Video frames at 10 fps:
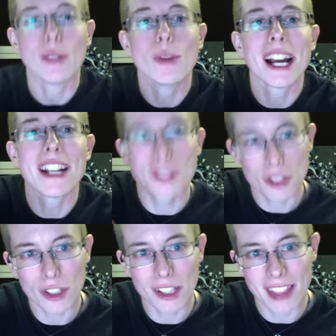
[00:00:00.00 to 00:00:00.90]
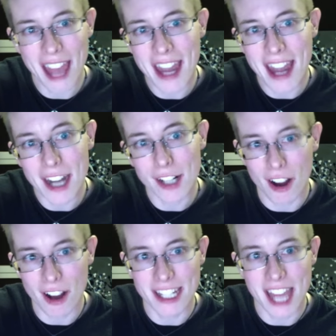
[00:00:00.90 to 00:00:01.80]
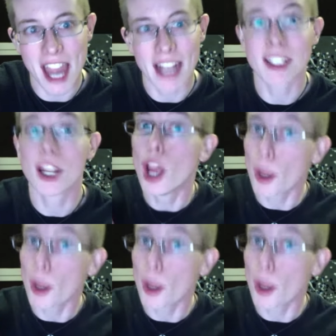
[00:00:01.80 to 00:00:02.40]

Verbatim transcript: You guys took that out of context,